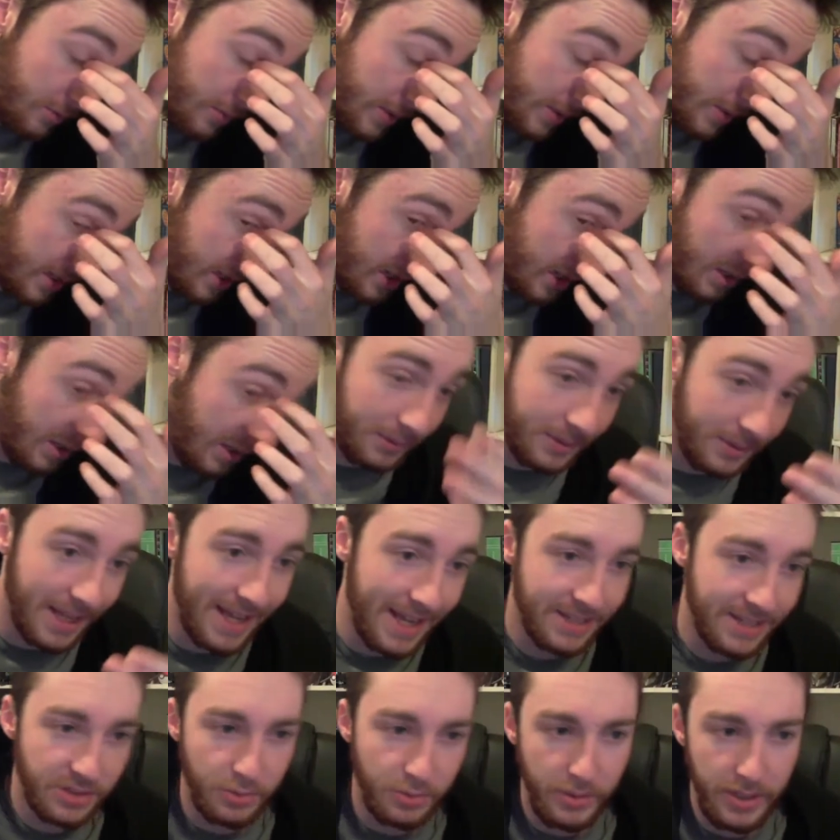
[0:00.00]
picked it up
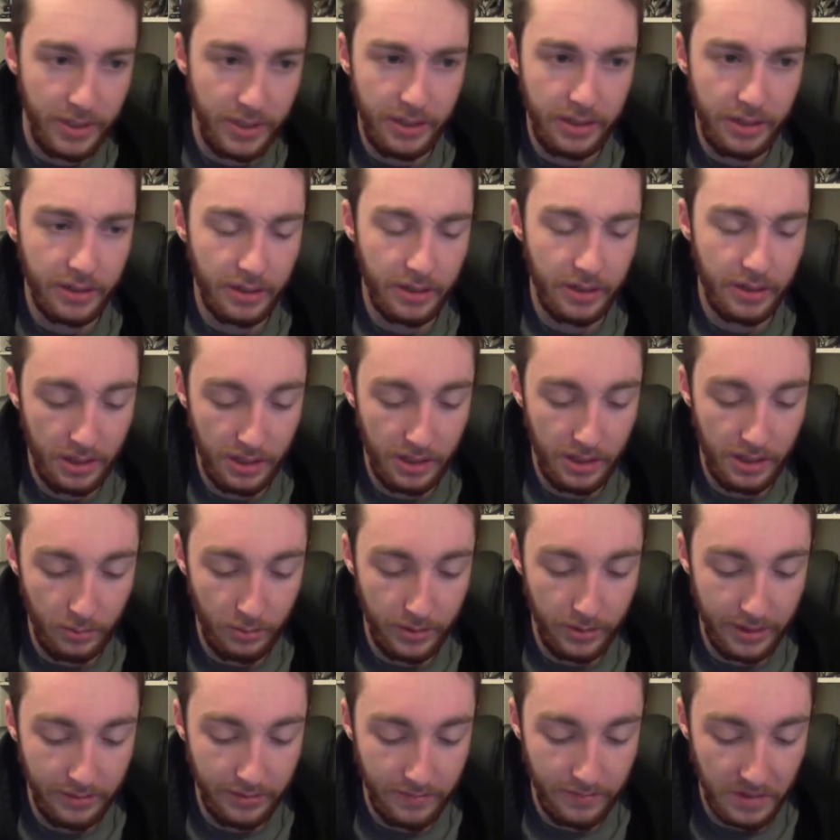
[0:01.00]
last week
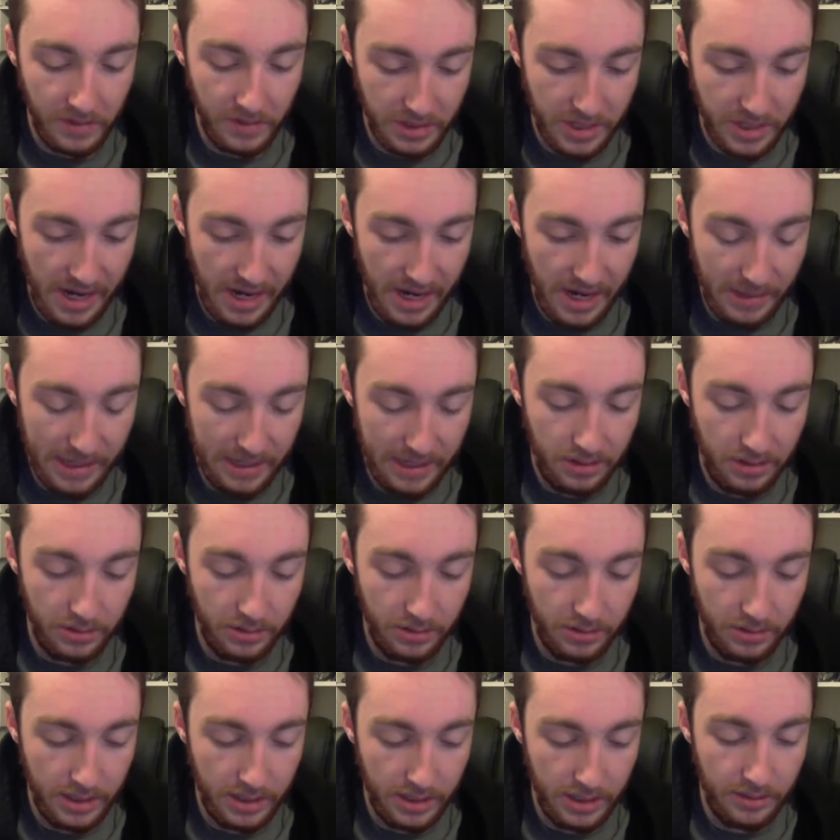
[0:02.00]
when it first came out,
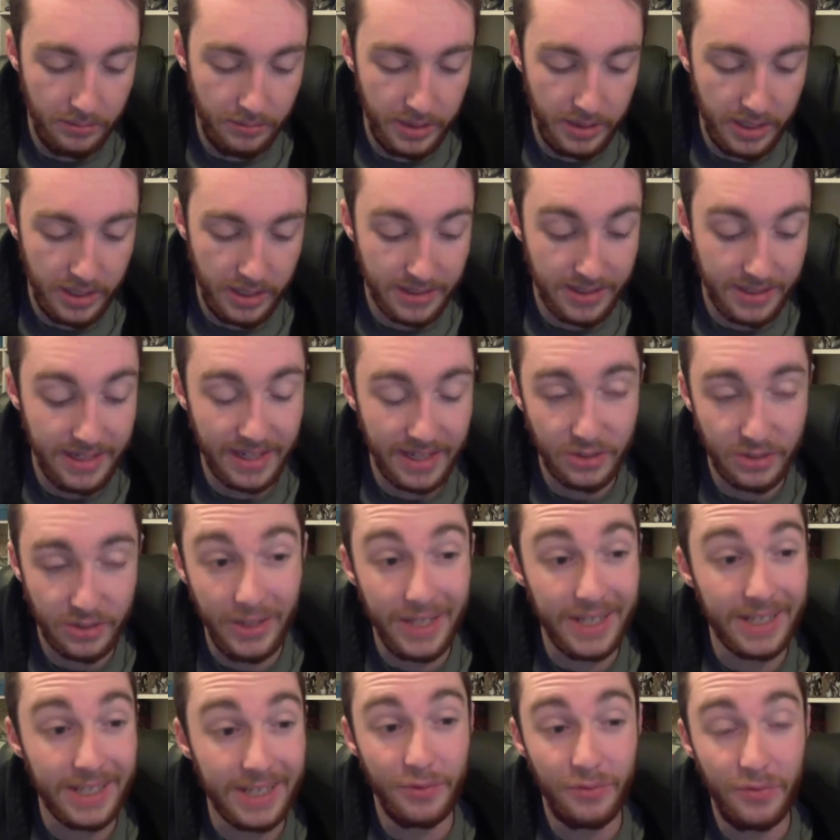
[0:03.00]
because next
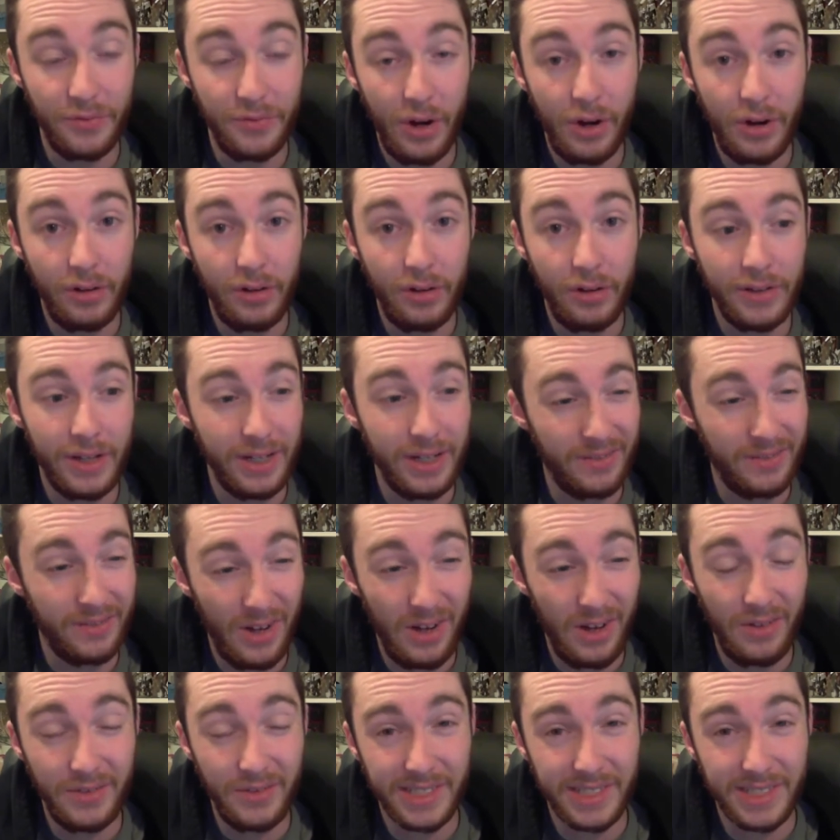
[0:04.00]
week is Evolve, and
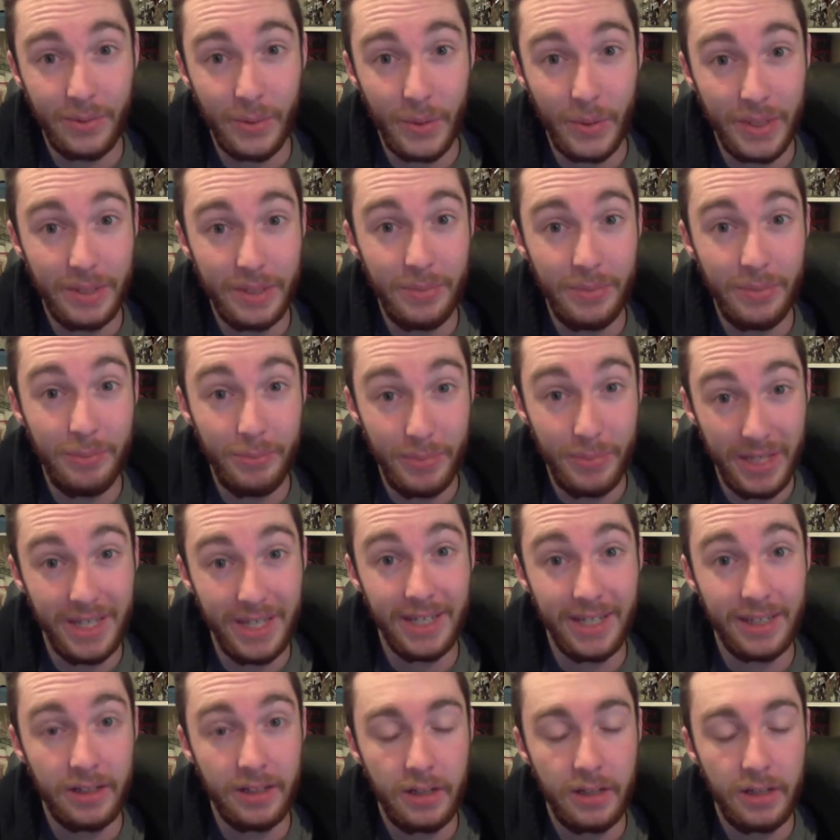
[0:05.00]
Evolve is going to be big.